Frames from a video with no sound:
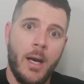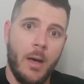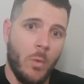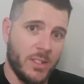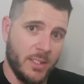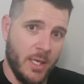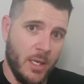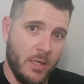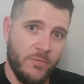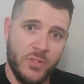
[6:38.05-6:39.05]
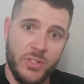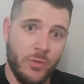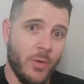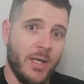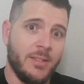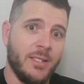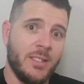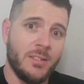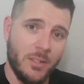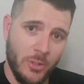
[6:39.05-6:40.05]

Once again, if you're still reading this,